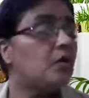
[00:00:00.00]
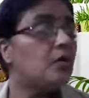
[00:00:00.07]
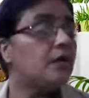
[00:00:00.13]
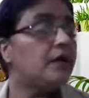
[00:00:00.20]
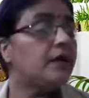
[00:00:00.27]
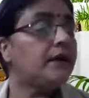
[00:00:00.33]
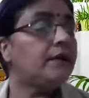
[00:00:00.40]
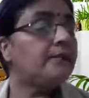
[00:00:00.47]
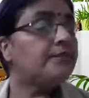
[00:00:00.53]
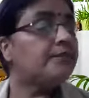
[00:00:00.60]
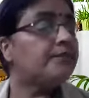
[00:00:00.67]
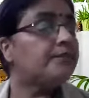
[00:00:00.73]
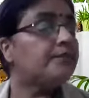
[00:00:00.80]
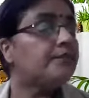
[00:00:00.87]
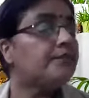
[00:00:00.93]
Okay.
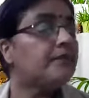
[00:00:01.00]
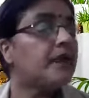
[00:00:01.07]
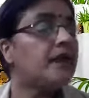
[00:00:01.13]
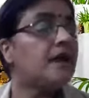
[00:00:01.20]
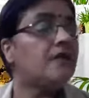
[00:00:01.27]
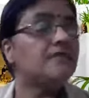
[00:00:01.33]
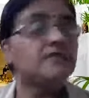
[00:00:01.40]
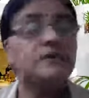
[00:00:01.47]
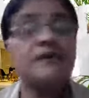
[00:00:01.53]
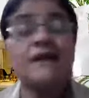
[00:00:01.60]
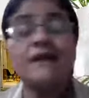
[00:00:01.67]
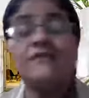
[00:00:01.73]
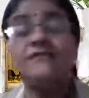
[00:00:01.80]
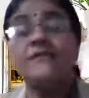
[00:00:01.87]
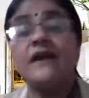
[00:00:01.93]
Then after
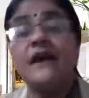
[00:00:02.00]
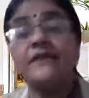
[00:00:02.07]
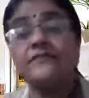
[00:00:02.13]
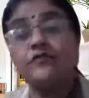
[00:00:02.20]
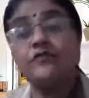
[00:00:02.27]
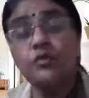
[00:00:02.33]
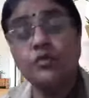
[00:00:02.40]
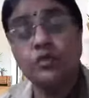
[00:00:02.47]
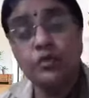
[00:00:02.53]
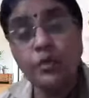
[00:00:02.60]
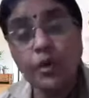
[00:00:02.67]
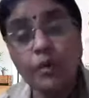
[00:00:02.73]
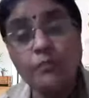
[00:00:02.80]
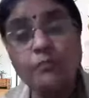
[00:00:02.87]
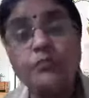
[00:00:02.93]
that, we have
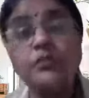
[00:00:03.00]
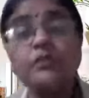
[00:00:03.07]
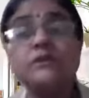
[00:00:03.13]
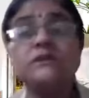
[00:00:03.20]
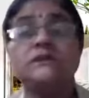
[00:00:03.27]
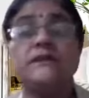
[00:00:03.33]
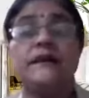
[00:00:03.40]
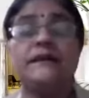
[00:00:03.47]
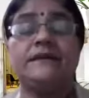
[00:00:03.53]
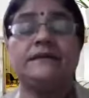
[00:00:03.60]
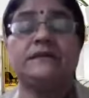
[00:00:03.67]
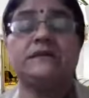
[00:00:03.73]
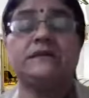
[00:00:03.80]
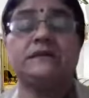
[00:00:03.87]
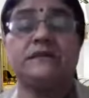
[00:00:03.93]

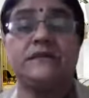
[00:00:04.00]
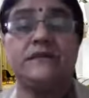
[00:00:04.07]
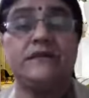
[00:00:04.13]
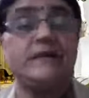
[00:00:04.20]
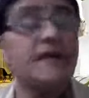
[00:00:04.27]
thrombocytes,